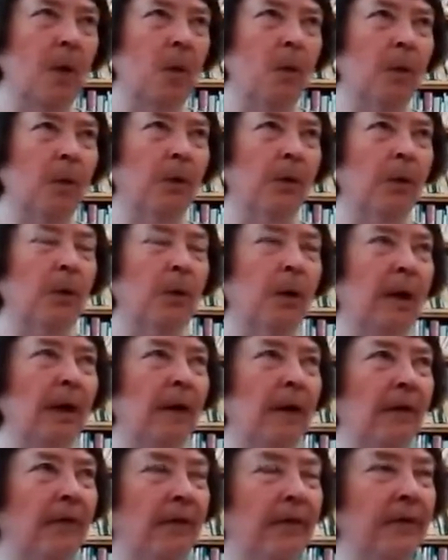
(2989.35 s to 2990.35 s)
were
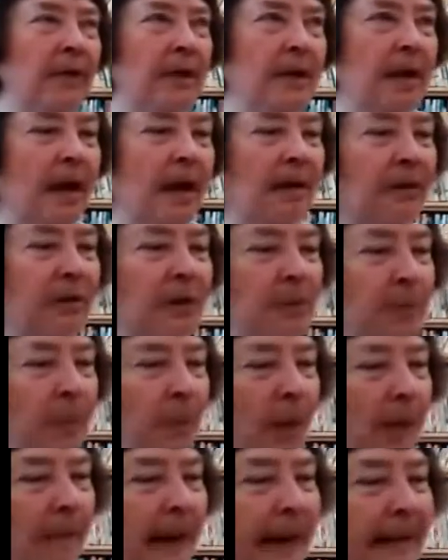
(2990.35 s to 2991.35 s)
in the 1500s
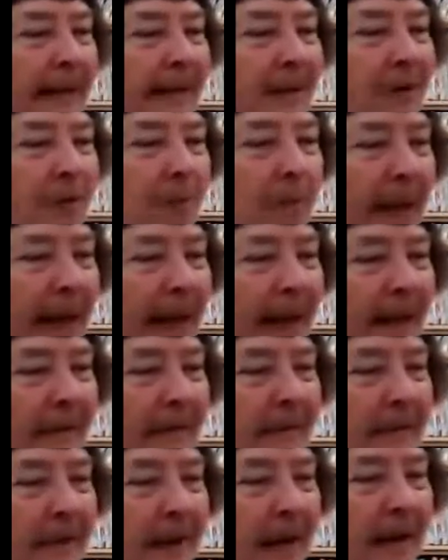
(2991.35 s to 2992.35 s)
brought back to
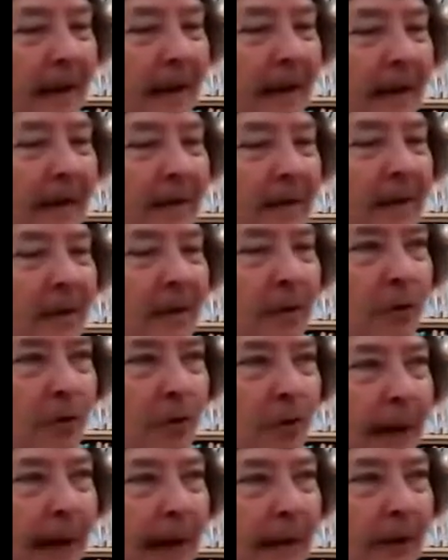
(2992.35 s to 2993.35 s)
Spain and then
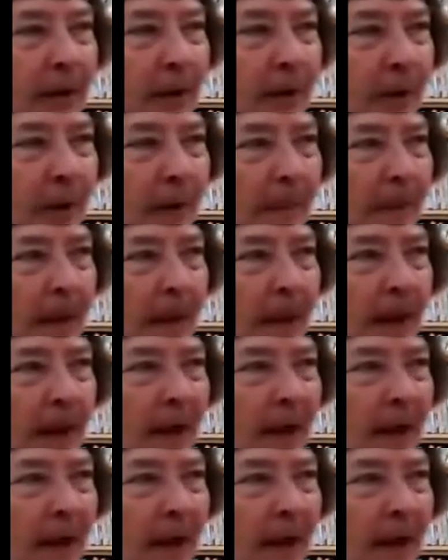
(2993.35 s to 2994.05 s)
throughout Europe,